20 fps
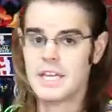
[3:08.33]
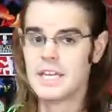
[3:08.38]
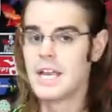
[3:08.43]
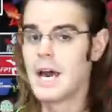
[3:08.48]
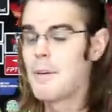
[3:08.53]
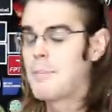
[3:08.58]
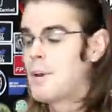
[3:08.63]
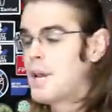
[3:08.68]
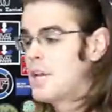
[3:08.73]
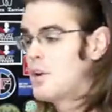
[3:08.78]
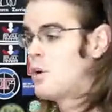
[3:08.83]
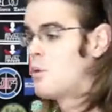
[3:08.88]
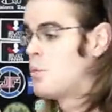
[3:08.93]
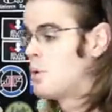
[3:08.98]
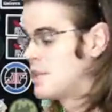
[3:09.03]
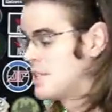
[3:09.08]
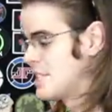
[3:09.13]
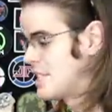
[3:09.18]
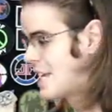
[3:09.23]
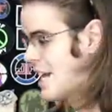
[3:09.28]
Not paint on
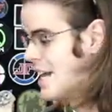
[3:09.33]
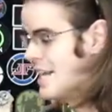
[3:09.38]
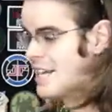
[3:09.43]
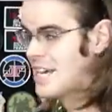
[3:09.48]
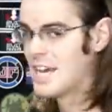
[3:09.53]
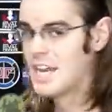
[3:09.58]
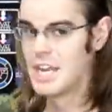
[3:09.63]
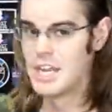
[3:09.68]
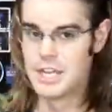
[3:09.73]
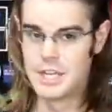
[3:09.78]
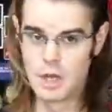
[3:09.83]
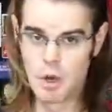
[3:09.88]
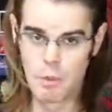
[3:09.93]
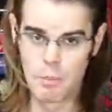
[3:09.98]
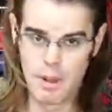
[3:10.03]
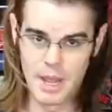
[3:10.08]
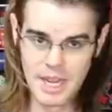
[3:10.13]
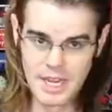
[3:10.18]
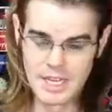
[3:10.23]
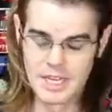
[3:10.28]
one side, no
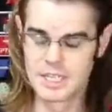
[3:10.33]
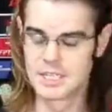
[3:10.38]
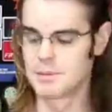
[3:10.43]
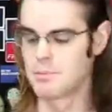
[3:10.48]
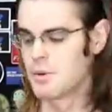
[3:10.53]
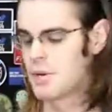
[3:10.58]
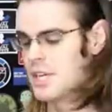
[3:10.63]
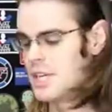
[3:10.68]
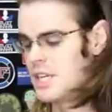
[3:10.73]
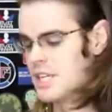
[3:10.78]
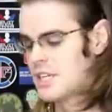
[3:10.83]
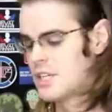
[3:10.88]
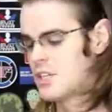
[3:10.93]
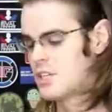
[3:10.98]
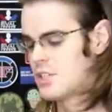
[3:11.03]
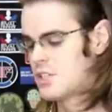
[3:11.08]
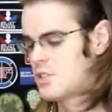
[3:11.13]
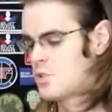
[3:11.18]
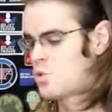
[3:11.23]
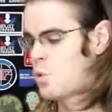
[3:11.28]
paint. To bring it
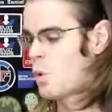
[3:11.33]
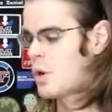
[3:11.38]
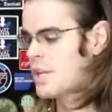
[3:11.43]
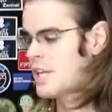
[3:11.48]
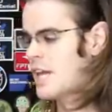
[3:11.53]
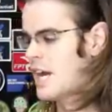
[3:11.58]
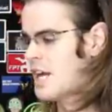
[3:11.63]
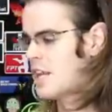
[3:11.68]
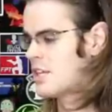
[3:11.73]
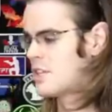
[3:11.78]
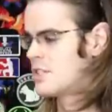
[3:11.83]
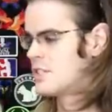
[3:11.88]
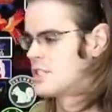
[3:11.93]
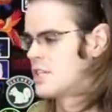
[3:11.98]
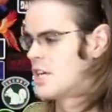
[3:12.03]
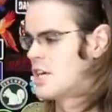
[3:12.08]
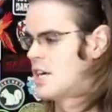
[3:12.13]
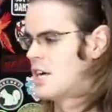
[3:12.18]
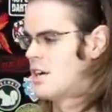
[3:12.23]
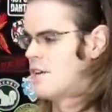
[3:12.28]
into twenty dollars
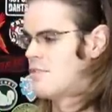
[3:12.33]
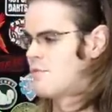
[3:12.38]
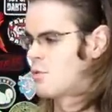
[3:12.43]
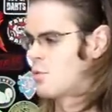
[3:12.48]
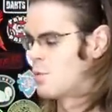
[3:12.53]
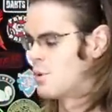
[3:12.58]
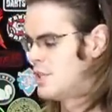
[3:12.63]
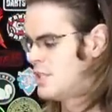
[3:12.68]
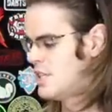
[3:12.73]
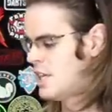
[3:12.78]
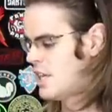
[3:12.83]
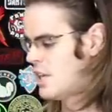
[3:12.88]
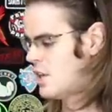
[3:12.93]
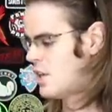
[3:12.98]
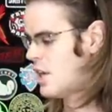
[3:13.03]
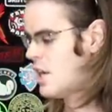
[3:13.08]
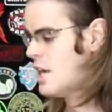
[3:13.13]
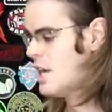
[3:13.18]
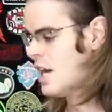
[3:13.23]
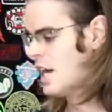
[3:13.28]
uh, for
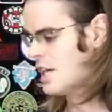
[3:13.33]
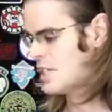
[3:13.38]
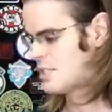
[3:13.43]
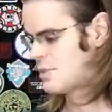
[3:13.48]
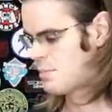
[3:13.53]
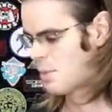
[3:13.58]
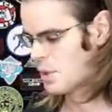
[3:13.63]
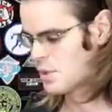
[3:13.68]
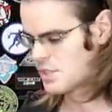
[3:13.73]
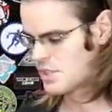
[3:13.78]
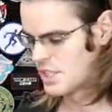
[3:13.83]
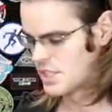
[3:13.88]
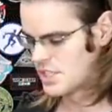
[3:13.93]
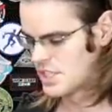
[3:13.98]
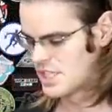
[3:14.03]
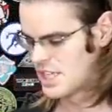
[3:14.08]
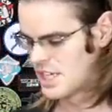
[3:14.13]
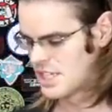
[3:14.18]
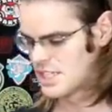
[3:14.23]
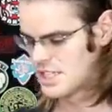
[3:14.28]
retail, I suppose they
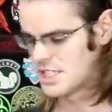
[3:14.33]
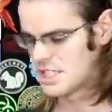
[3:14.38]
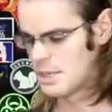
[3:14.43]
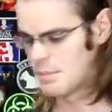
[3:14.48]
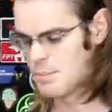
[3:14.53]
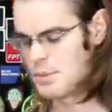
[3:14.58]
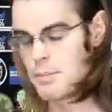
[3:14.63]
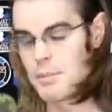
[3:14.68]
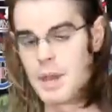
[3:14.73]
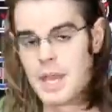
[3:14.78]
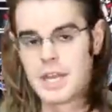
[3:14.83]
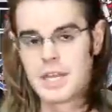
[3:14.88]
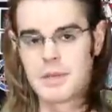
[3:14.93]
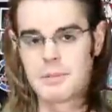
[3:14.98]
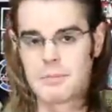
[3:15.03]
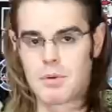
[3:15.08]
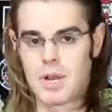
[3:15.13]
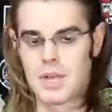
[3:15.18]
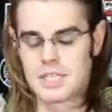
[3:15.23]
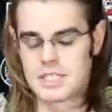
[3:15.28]
just had to skip the
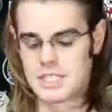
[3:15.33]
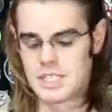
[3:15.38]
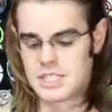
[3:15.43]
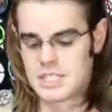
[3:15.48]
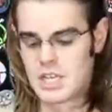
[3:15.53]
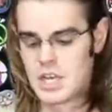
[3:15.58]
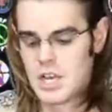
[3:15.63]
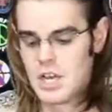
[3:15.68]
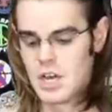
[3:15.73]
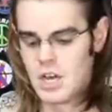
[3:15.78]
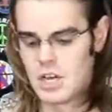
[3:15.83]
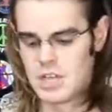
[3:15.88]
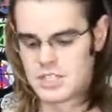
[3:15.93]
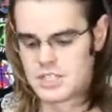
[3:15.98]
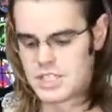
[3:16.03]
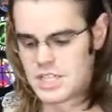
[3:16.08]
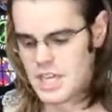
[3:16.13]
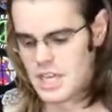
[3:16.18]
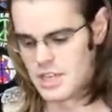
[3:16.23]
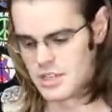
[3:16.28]
painting process
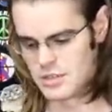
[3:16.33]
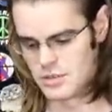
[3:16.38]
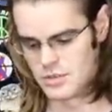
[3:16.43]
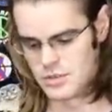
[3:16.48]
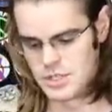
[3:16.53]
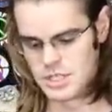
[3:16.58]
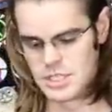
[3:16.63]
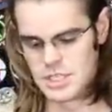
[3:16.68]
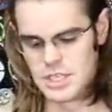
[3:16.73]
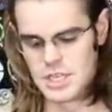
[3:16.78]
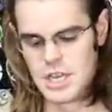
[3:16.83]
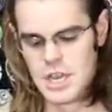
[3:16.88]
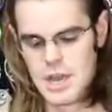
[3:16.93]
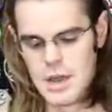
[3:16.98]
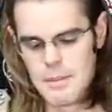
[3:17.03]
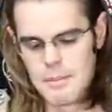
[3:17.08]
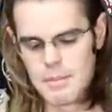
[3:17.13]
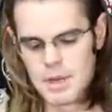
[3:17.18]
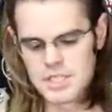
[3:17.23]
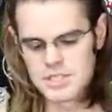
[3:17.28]
altogether. The
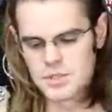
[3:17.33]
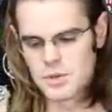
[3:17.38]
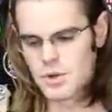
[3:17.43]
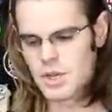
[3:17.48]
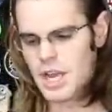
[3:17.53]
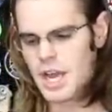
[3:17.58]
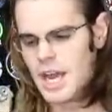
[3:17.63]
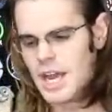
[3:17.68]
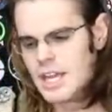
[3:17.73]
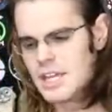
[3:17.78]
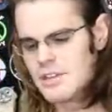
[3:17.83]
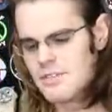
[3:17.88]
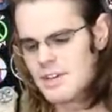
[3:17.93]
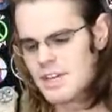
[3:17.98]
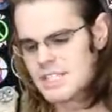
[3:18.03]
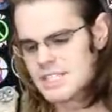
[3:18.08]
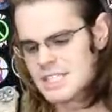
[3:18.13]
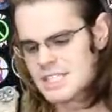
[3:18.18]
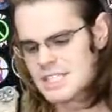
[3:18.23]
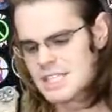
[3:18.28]
muzzle kind of
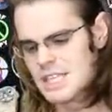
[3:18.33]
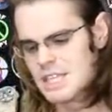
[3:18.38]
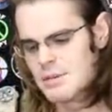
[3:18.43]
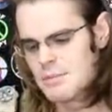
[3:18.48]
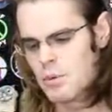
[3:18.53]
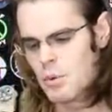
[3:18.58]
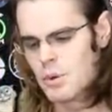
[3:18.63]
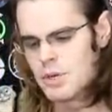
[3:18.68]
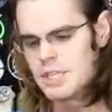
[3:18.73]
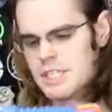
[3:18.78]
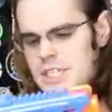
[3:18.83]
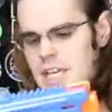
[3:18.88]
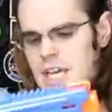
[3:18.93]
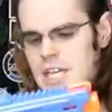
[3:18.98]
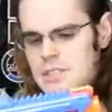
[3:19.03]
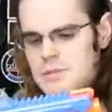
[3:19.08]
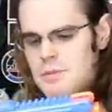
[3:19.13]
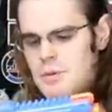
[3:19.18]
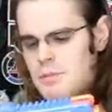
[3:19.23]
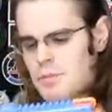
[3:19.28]
has a sling point
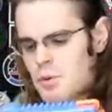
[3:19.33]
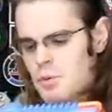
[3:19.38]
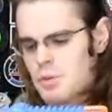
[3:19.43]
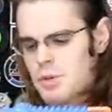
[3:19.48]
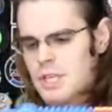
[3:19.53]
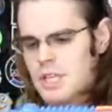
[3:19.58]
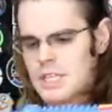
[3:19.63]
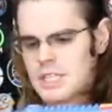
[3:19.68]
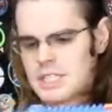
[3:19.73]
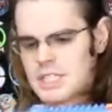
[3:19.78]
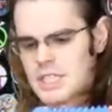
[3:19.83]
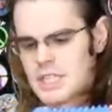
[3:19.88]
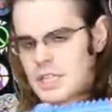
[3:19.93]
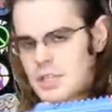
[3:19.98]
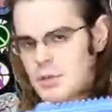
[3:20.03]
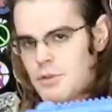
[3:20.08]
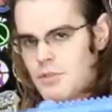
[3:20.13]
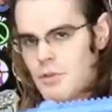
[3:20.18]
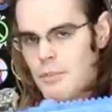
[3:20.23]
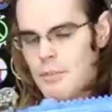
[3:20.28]
attachment, but
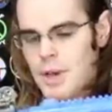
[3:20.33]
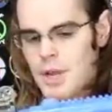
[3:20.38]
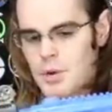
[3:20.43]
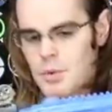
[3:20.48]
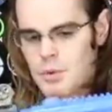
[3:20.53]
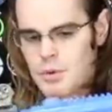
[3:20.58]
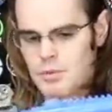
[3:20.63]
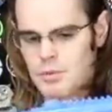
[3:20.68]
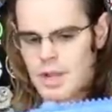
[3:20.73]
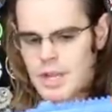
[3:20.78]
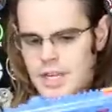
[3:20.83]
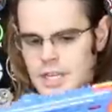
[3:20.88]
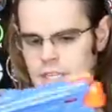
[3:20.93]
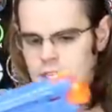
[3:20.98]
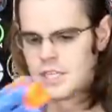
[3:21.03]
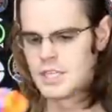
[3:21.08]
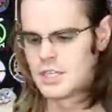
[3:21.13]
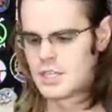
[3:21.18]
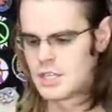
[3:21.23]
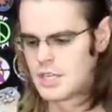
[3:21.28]
realistically you have a better one right
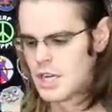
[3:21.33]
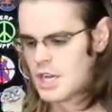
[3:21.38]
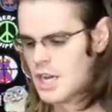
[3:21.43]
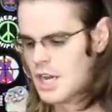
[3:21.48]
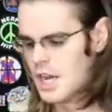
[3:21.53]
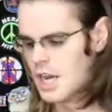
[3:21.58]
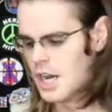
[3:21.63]
here.